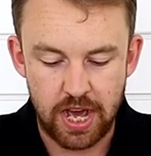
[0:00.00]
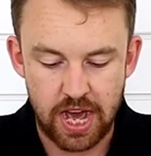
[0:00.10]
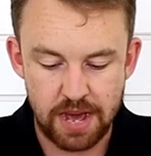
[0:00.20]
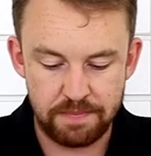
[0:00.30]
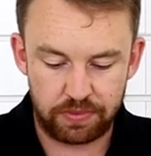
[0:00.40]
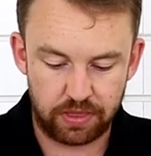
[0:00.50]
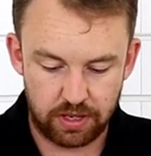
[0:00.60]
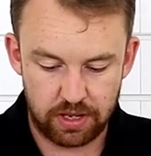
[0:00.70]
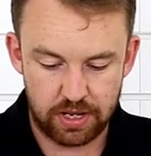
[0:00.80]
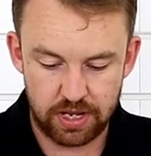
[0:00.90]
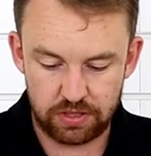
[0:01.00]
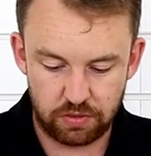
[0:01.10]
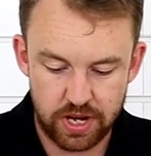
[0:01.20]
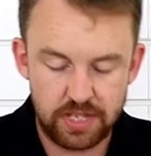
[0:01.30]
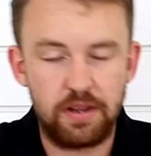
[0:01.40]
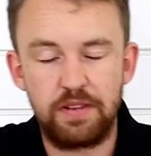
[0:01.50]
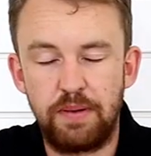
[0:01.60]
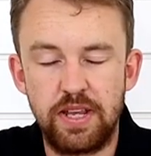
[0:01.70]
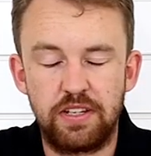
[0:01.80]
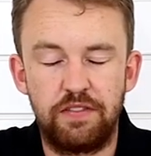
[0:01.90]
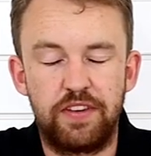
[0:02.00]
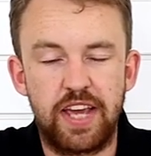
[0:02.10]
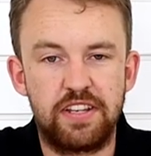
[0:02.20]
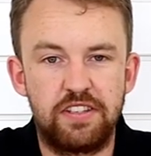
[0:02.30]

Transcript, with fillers: Um, as always, please don't forget